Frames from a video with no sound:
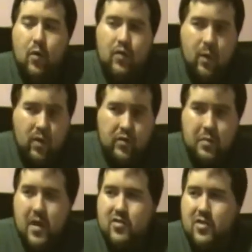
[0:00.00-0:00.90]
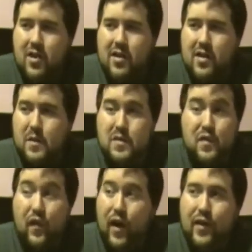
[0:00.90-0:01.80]
He was very well expressioned. It
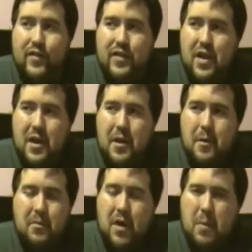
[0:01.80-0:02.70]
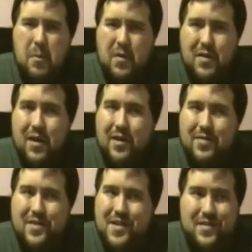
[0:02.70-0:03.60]
was fun seeing him come up with
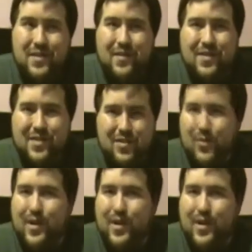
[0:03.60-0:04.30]
all these different